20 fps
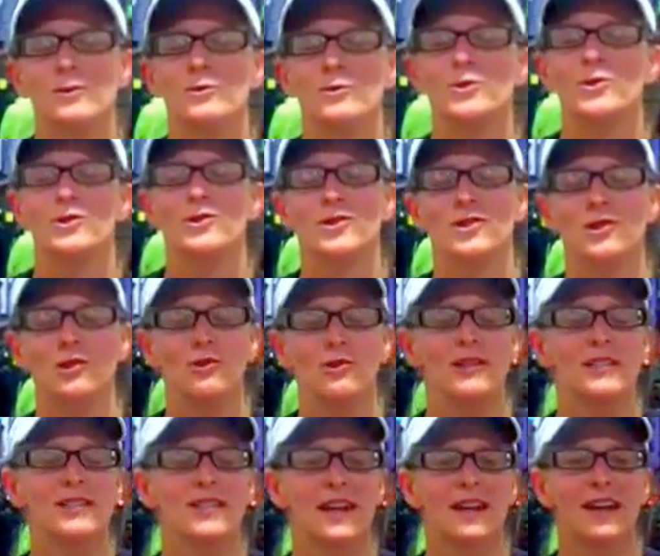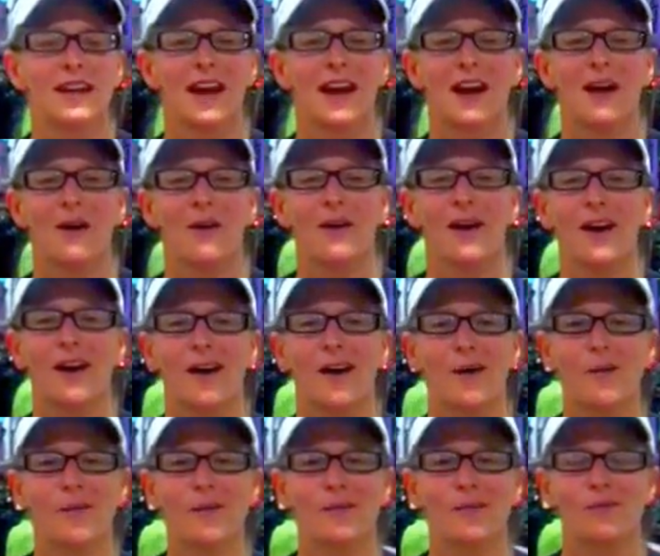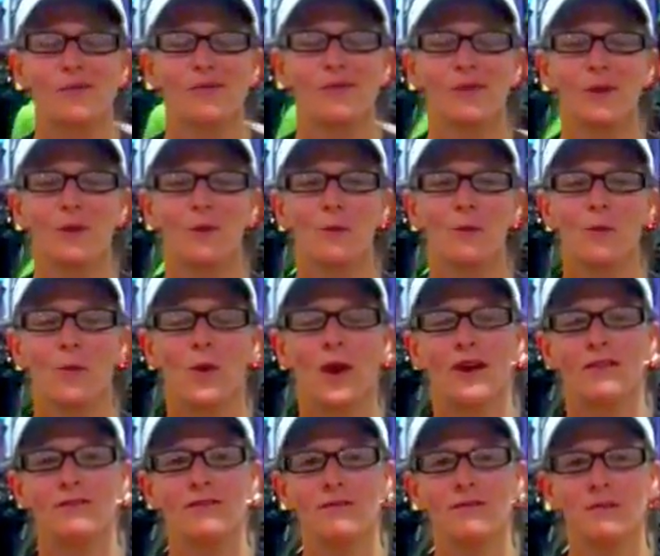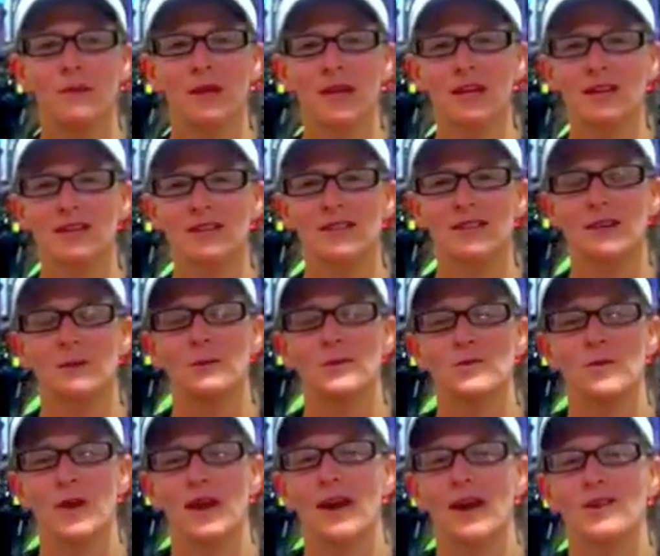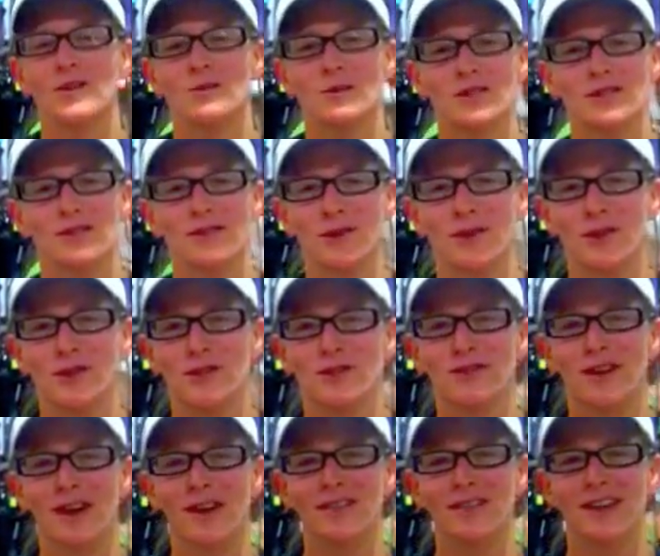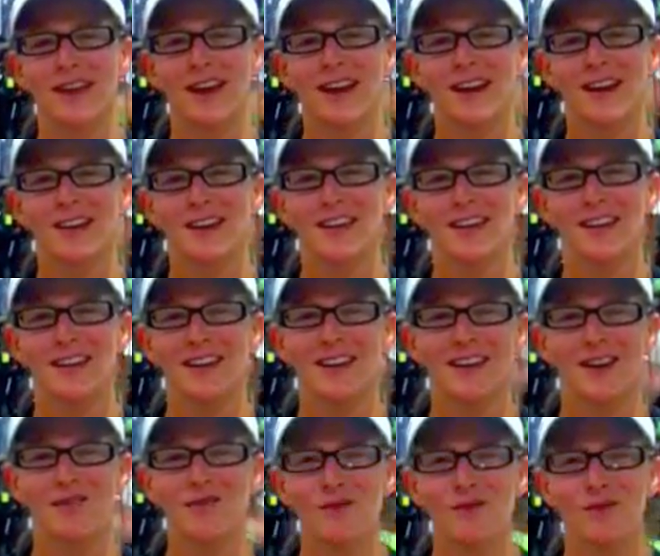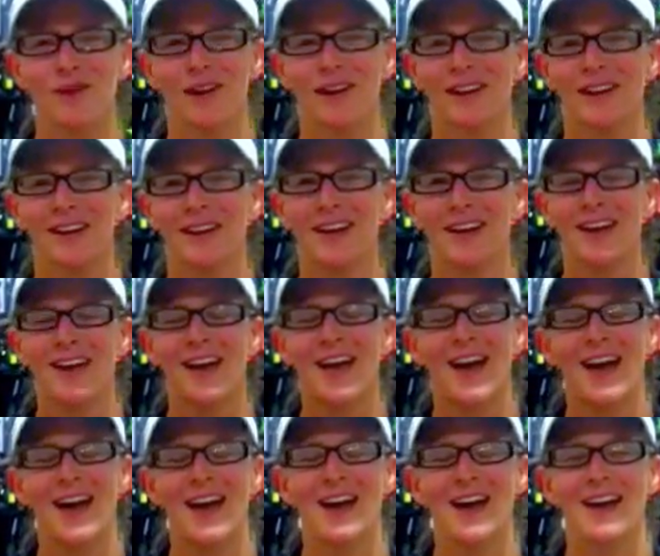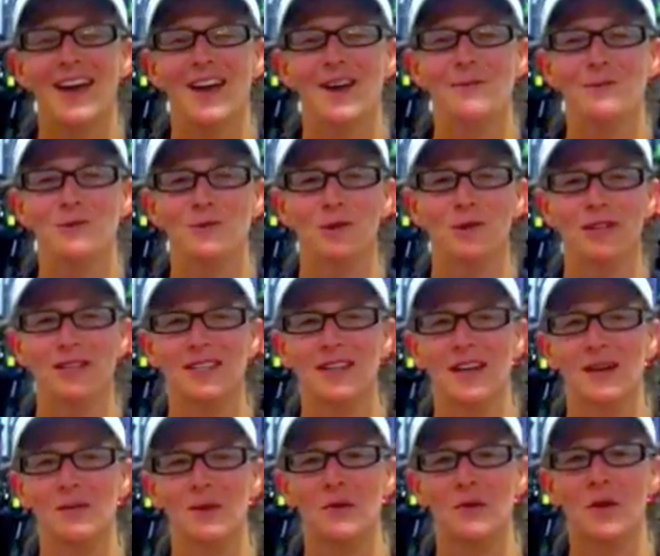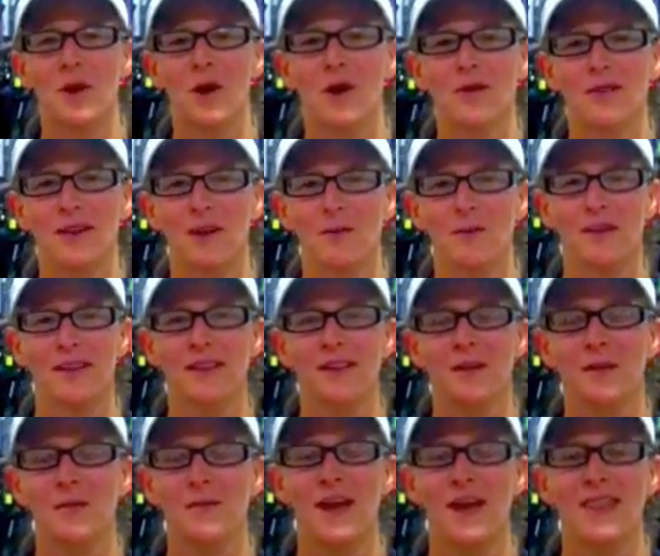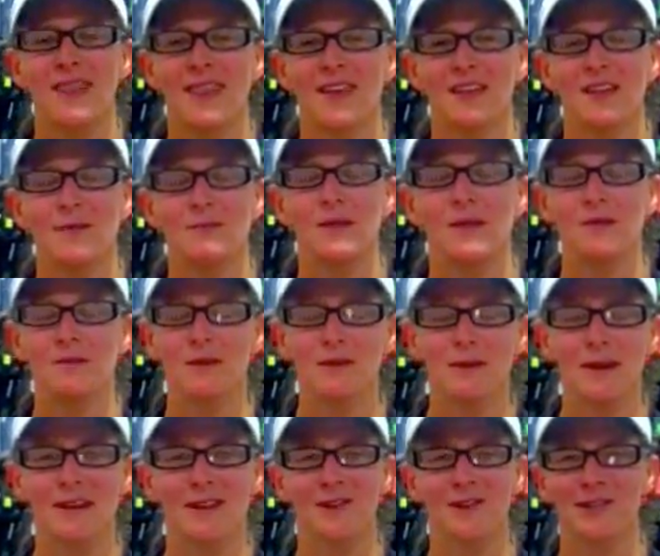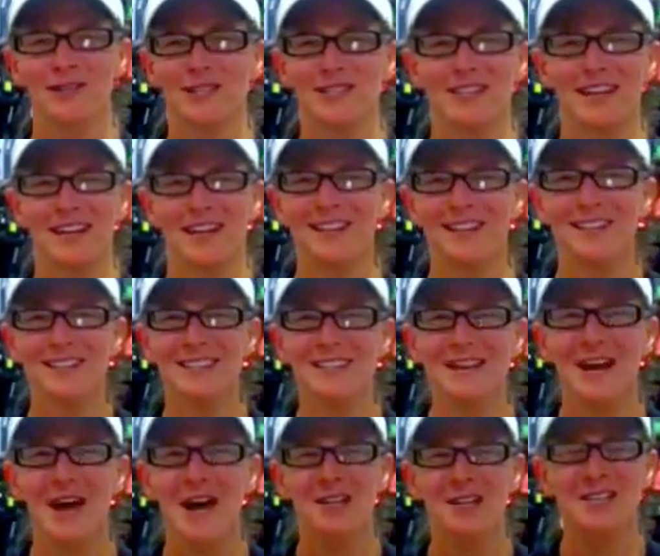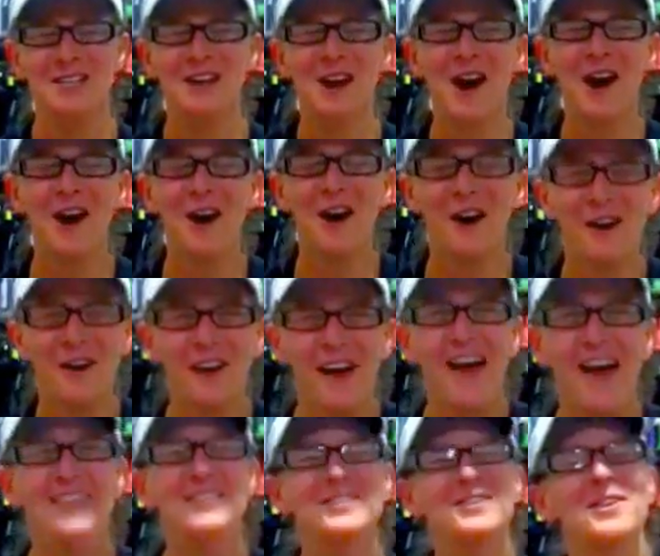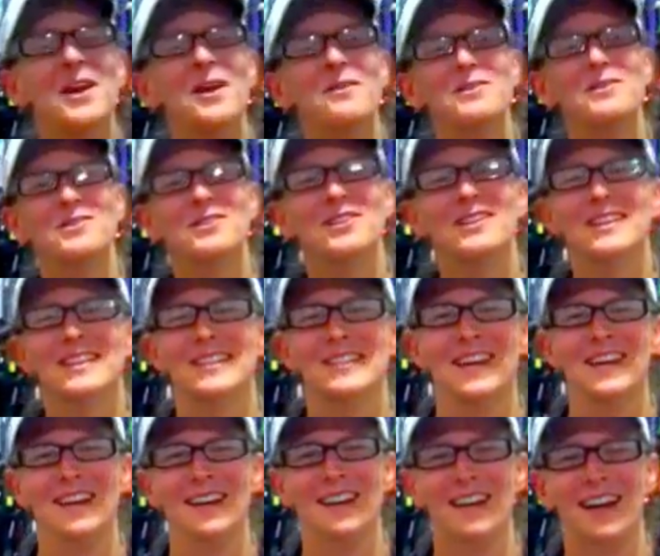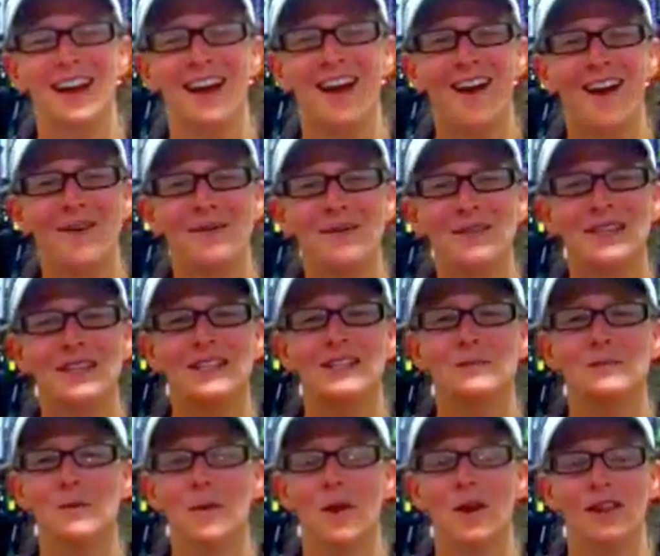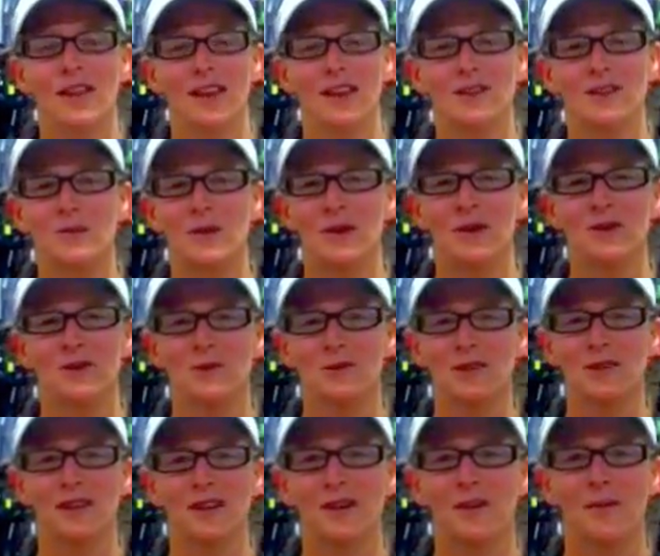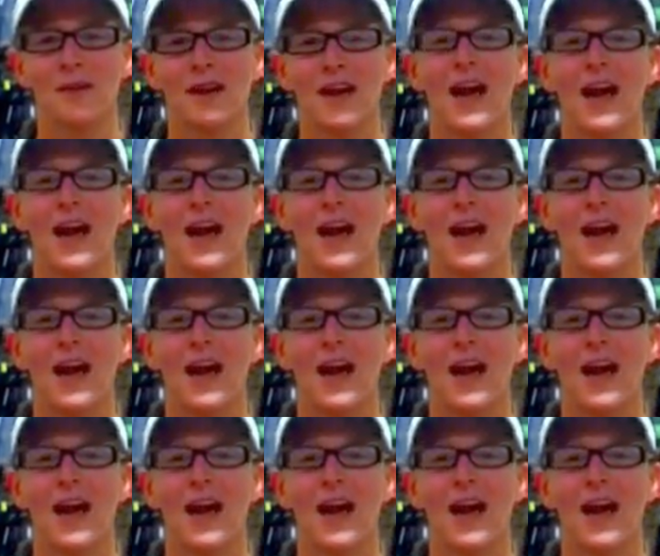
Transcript: There's two that stand out. One, because it was my husband's first 5K that he had ever run. And I was really excited to be a part of that with him, and then he beat me by 30 seconds. So that was really exciting to get to be a part of that experience with him.